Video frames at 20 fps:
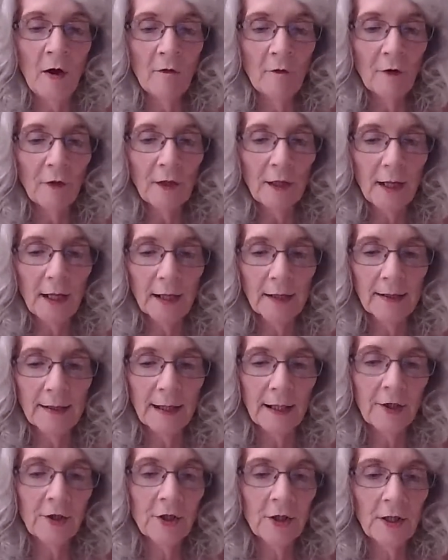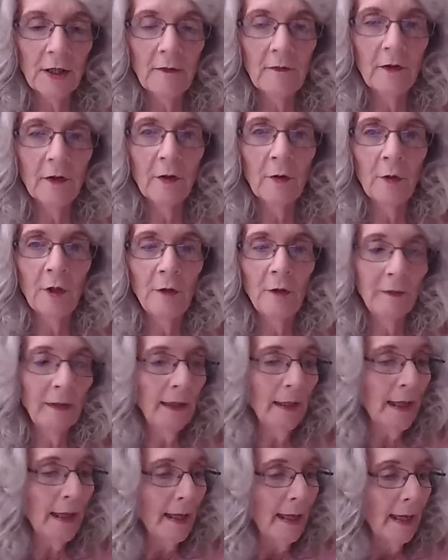for the next section of the quilt
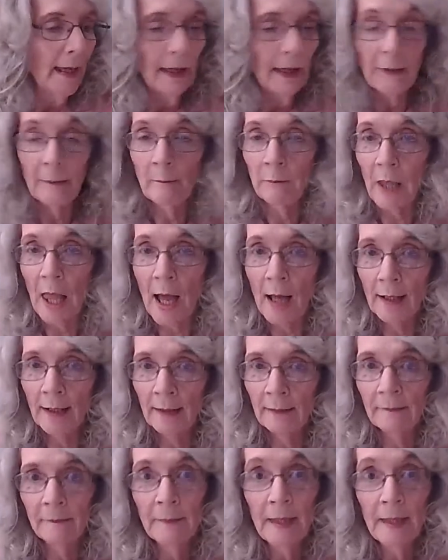block.